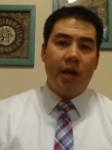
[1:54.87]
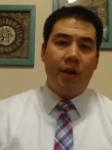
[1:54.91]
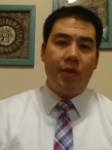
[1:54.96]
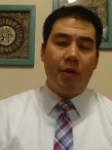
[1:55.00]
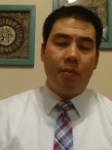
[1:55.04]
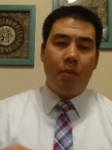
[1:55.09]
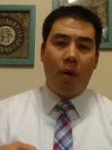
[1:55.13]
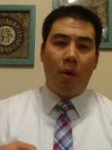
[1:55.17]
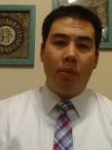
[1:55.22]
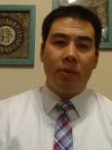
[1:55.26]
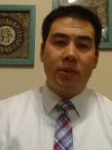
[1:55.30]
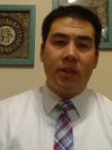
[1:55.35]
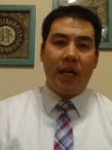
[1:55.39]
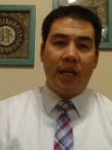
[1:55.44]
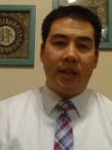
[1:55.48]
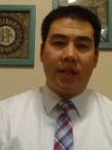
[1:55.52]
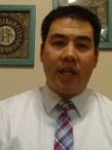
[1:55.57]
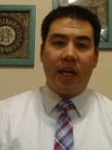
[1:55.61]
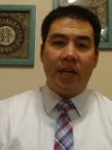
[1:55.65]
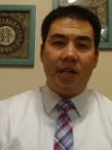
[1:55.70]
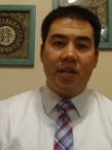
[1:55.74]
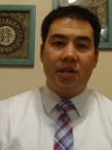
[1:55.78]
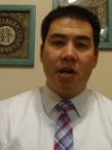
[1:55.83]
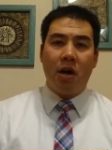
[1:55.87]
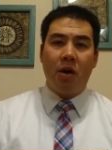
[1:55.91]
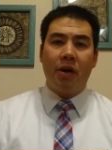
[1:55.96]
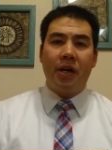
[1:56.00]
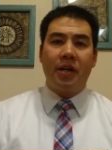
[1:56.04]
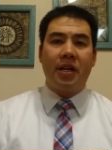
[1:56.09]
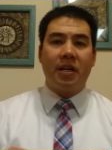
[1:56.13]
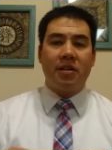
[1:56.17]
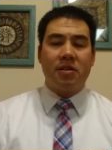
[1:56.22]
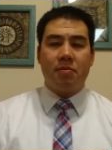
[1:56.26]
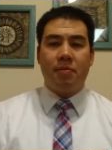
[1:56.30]
the moment that they
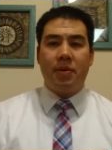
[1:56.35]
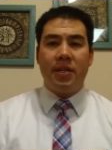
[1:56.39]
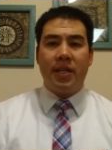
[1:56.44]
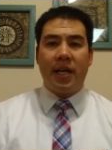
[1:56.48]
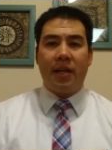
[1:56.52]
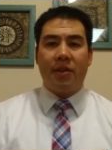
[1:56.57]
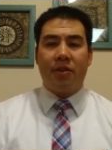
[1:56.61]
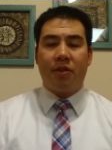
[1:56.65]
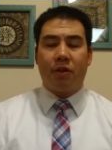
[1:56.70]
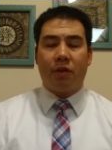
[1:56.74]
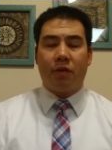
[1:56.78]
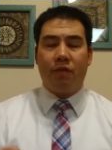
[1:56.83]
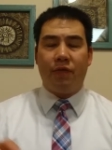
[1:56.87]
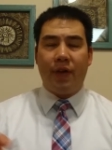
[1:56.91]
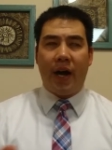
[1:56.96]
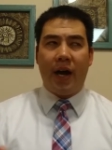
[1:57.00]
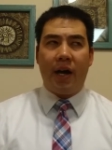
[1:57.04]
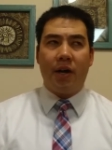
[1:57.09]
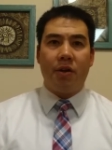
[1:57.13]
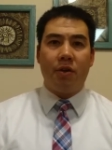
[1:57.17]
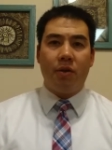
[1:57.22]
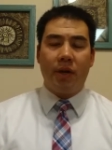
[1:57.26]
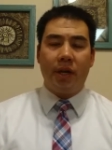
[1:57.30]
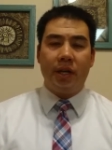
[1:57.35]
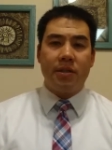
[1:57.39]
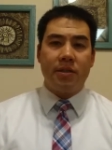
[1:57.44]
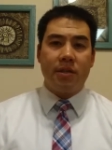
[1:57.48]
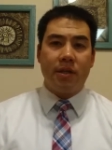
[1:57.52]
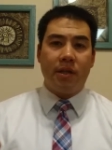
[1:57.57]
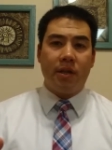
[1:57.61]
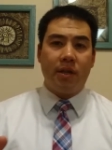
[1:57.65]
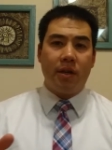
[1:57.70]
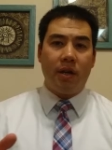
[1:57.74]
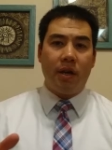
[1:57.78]
don't, it doesn't mean that their value
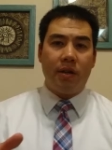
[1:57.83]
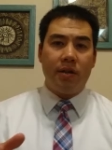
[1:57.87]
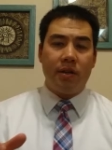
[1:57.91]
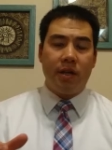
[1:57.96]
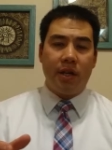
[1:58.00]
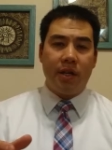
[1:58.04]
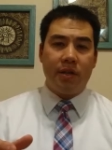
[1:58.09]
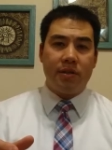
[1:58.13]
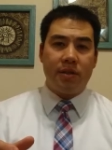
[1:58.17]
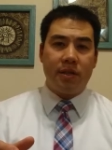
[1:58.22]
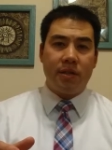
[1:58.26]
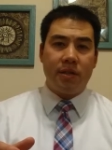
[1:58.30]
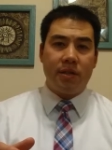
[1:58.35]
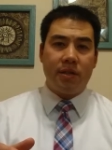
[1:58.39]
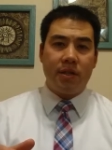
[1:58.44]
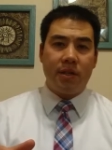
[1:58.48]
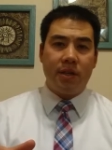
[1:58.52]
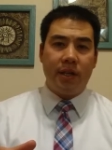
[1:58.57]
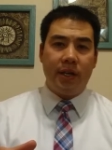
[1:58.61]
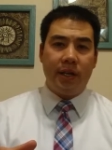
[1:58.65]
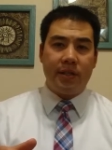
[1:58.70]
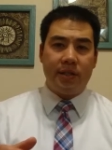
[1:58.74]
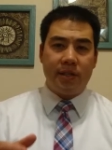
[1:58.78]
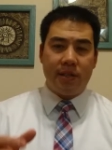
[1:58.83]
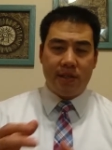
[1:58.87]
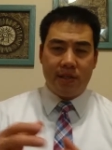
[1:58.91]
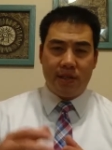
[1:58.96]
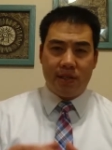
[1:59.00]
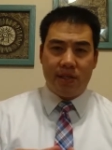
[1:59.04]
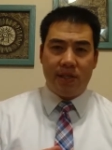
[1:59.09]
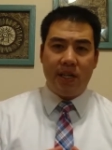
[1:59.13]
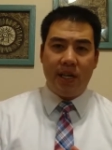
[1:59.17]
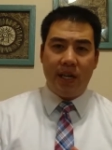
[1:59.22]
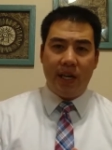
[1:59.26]
isn't uh, isn't isn't
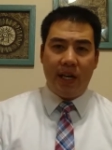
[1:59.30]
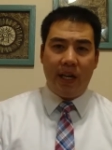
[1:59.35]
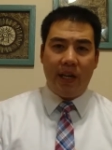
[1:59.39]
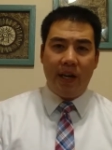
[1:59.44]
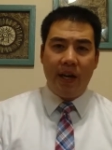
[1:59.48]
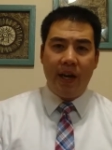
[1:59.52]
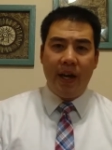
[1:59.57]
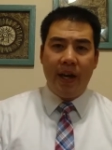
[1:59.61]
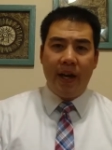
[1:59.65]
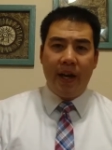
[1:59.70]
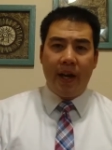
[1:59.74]
seen